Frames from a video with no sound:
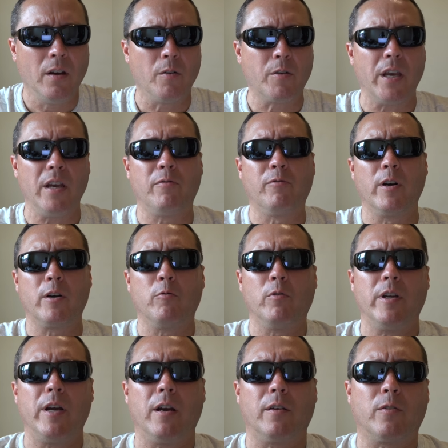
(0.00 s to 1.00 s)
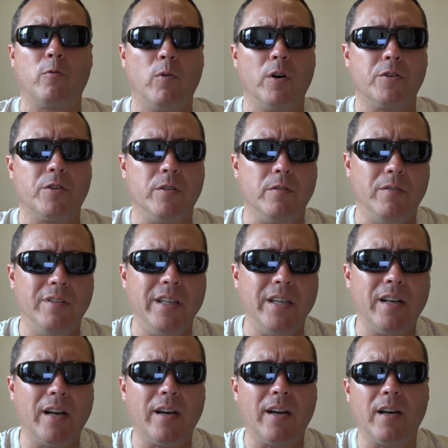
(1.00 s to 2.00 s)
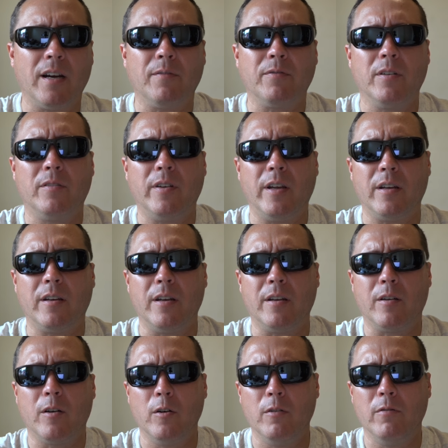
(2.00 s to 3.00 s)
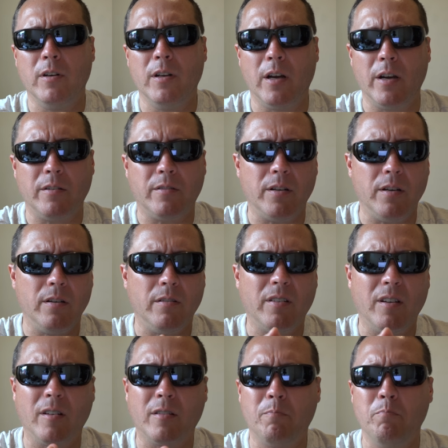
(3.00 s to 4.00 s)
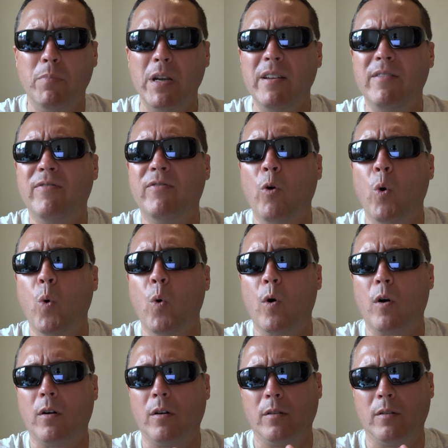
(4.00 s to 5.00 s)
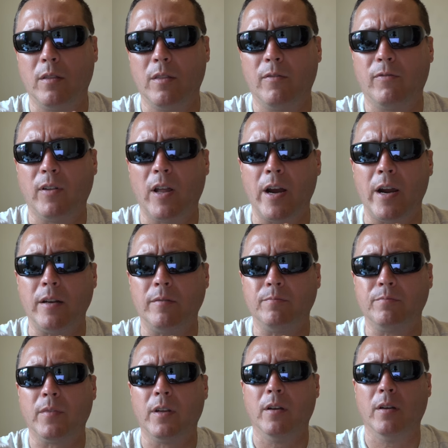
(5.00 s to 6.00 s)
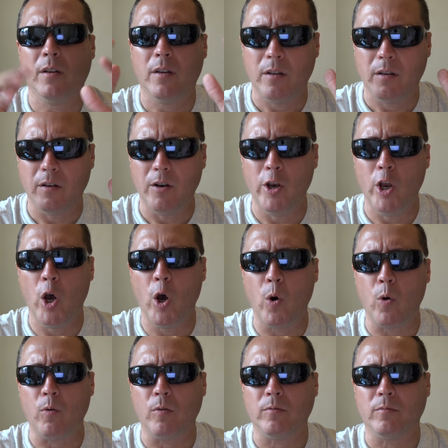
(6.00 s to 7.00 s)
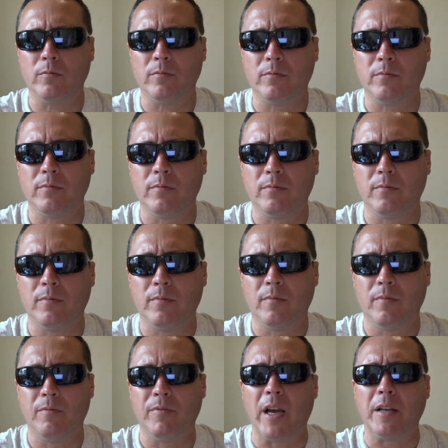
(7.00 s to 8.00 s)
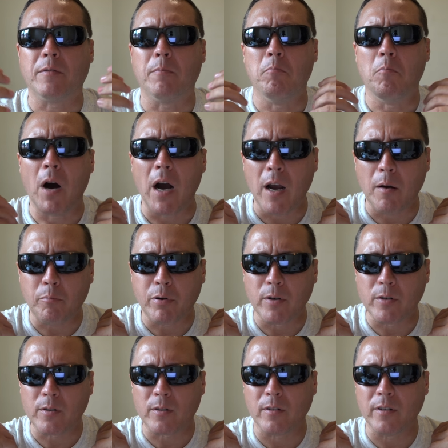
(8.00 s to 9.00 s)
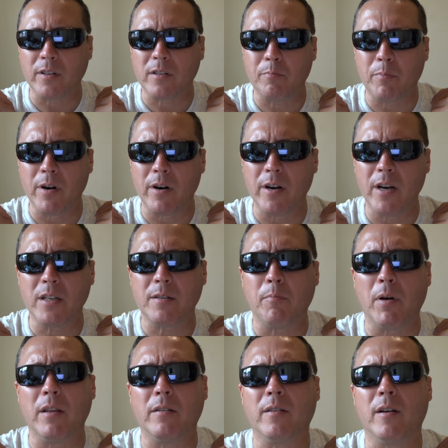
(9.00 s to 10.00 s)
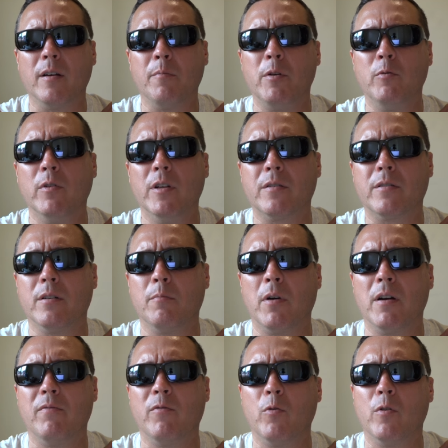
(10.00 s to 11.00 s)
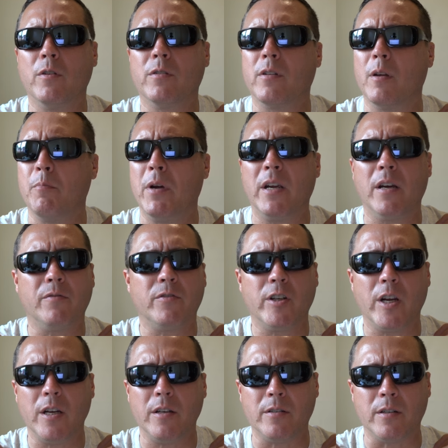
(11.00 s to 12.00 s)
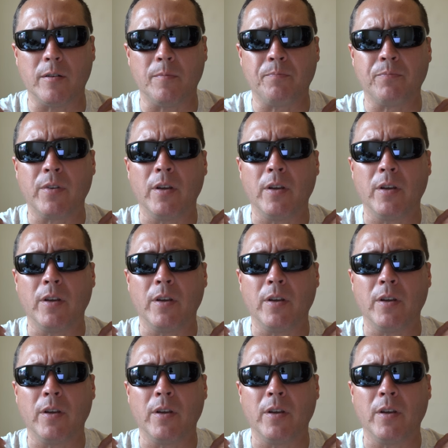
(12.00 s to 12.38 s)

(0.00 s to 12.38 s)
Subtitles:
Okay, frequently asked question. Did I have to take a COVID-19 test before the flight? No. That's my personal experience. By the time you listen to my voice, they may have changed it.